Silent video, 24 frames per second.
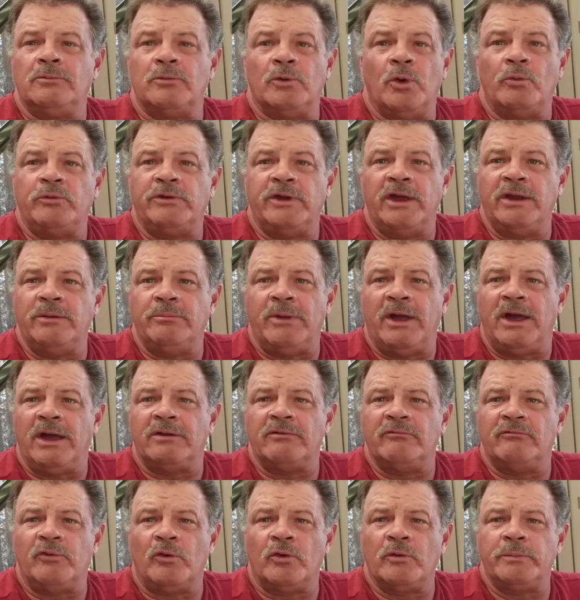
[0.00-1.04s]
Rotate
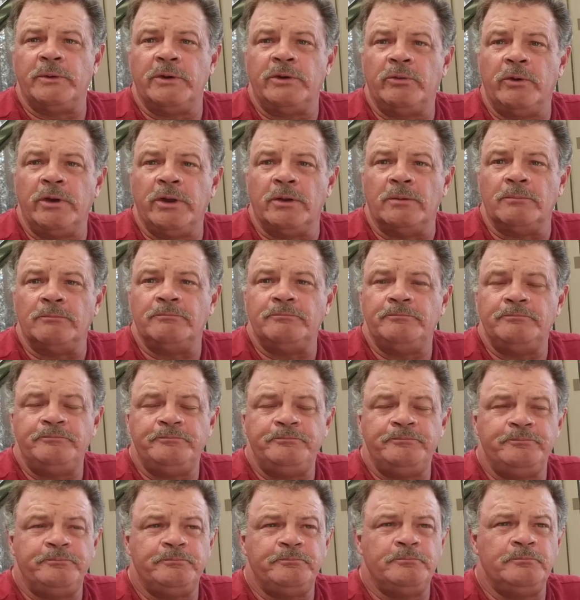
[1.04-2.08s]
back and forth between them.
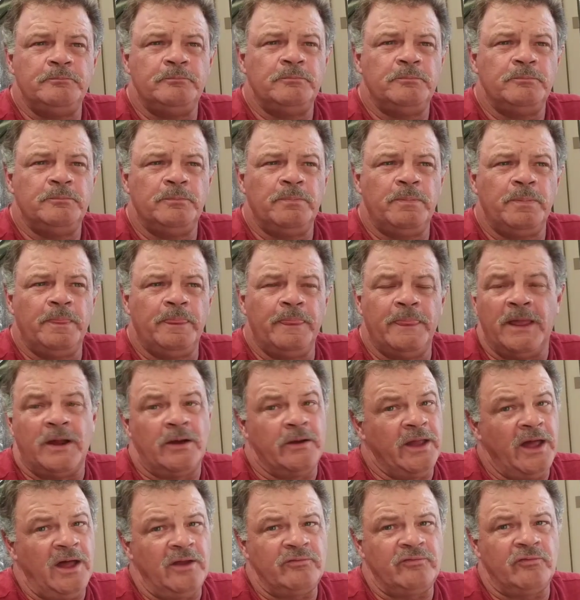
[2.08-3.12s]

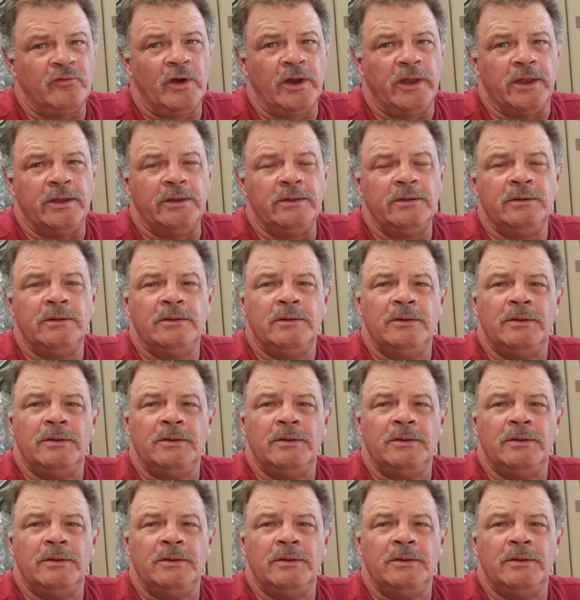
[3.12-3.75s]
They're not free.